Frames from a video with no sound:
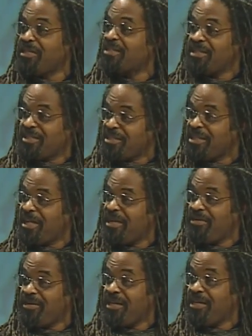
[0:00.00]
in this
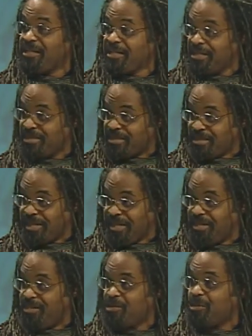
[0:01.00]
town and in this
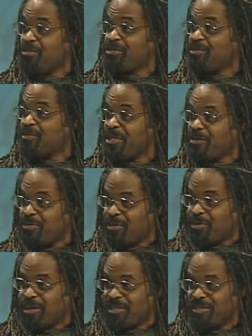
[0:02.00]
state in terms of being
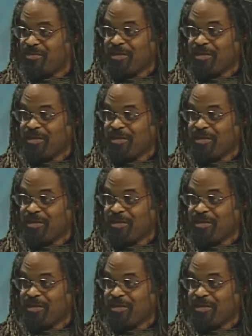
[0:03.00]
progressive,